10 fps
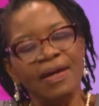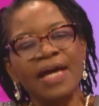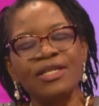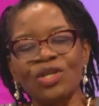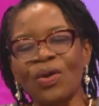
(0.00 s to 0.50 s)

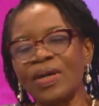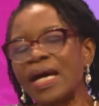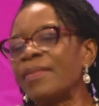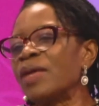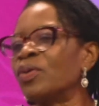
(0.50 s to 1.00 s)
So
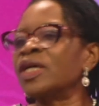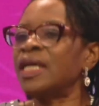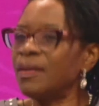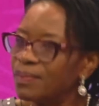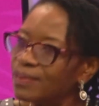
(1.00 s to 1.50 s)
but
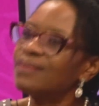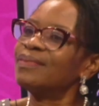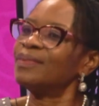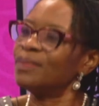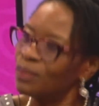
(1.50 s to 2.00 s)
keep
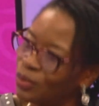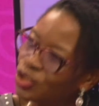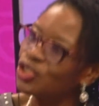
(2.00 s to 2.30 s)
pushing